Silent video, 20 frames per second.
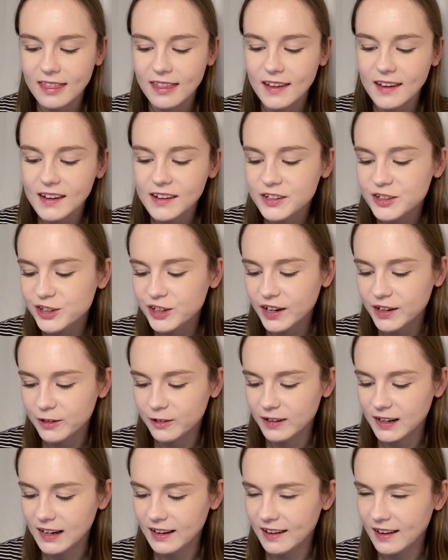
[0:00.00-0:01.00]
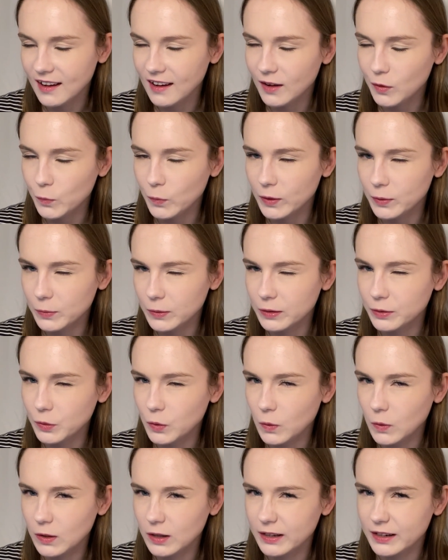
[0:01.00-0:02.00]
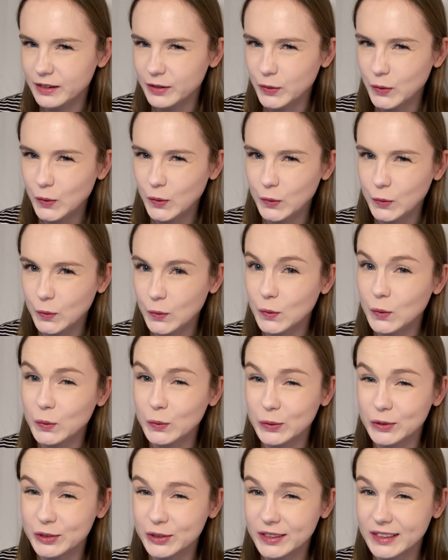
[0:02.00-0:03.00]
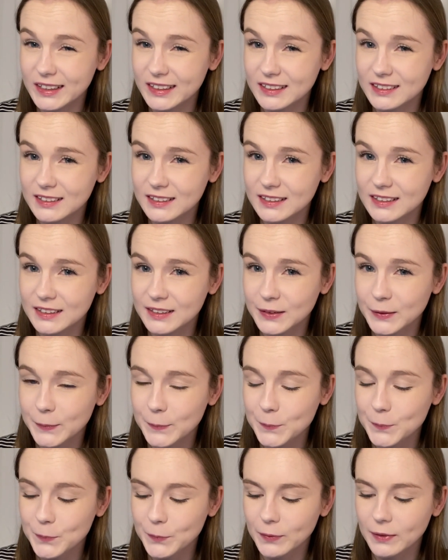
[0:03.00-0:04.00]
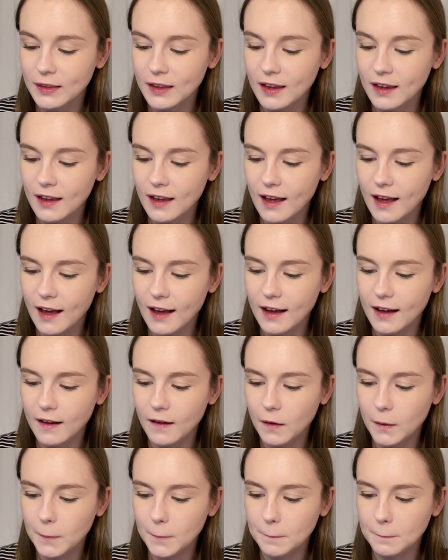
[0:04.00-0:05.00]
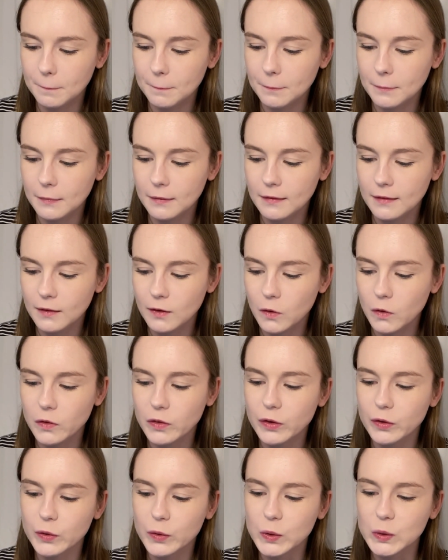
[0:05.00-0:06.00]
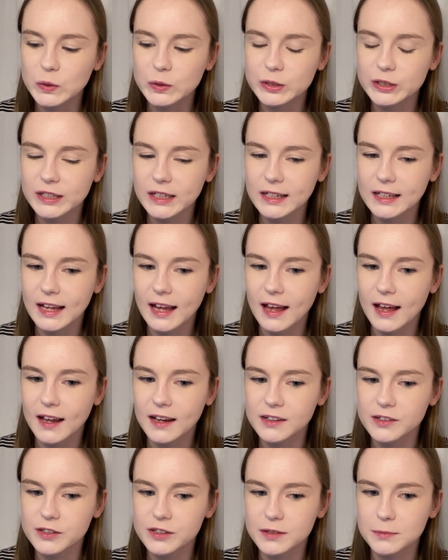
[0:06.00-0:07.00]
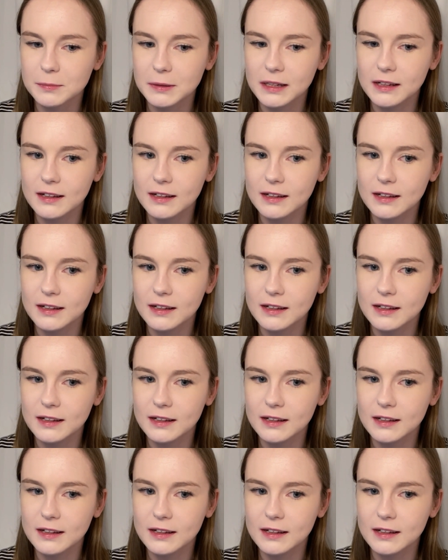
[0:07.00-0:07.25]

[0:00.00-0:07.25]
think generally we would call it cool drink. Although cool drink can just